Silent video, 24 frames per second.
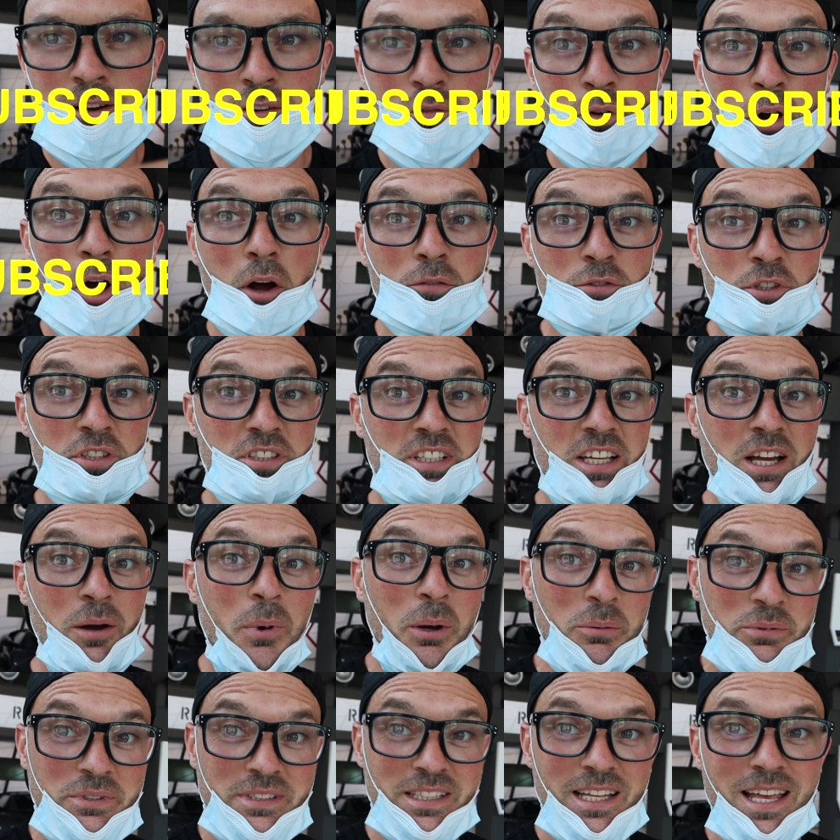Right, I've just come
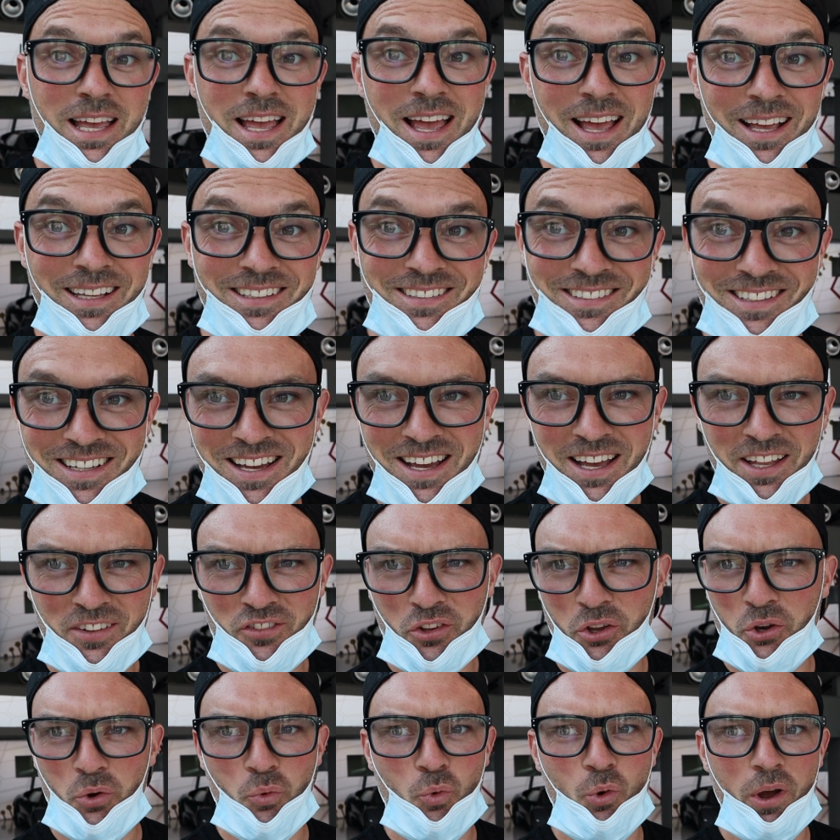upstairs.
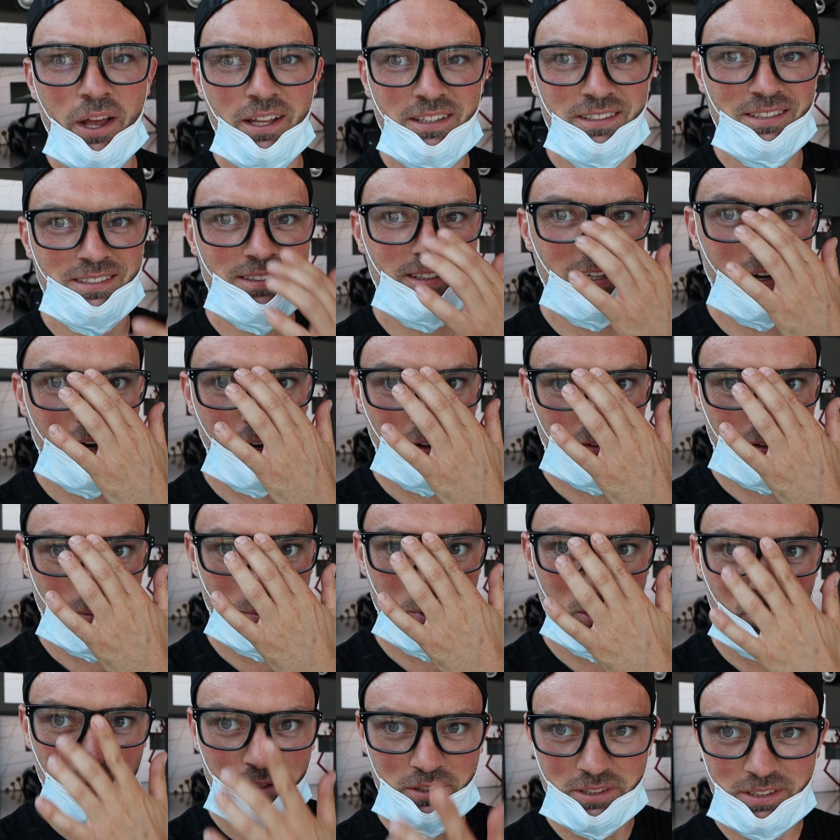Don't know where to start, to
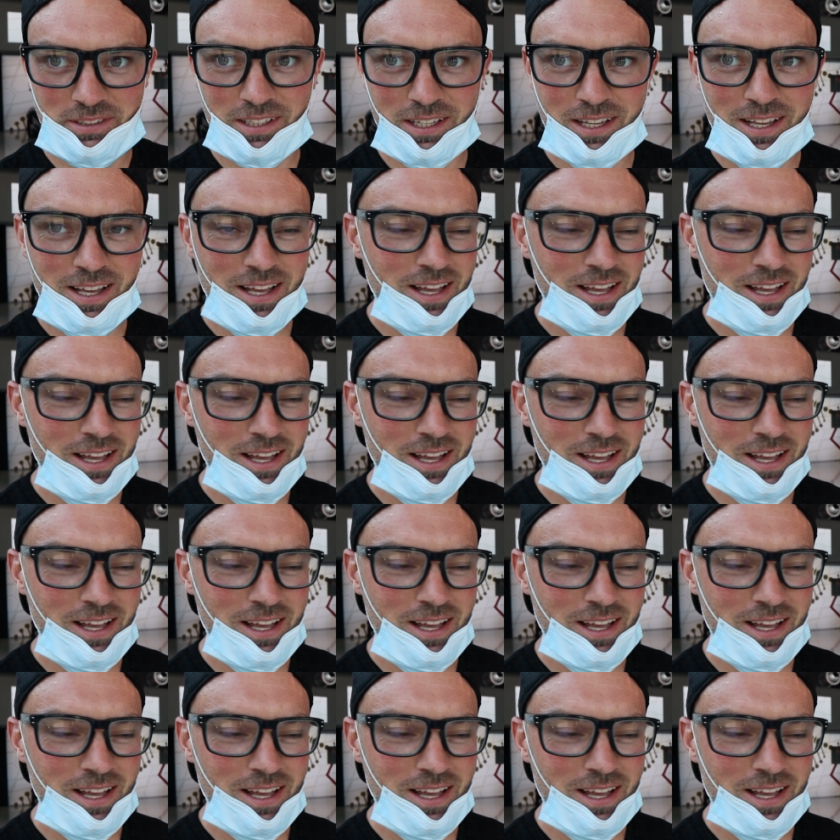be honest.